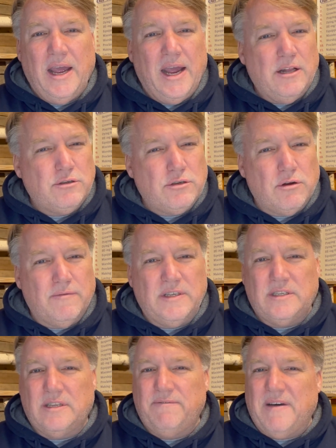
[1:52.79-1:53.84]
and serve as
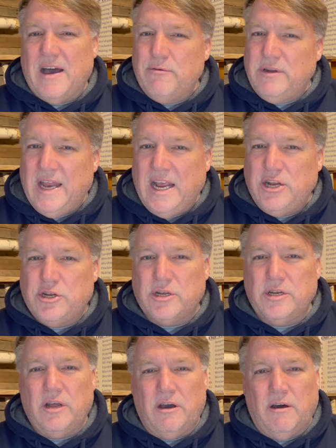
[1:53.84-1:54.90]
the
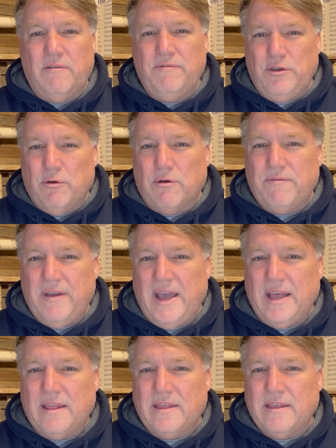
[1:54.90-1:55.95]
foundation of your faith.